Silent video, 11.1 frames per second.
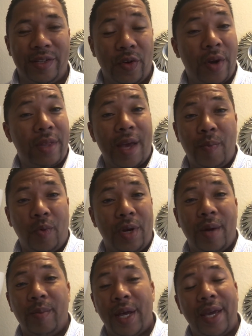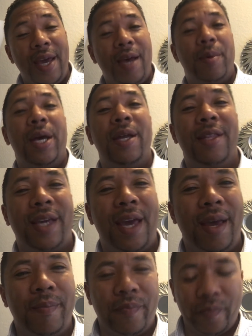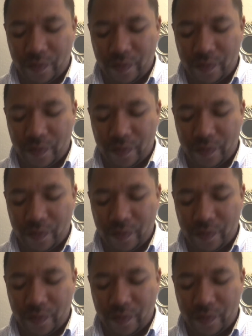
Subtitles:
So at that point I'm like, hey, I'm ahead of the game.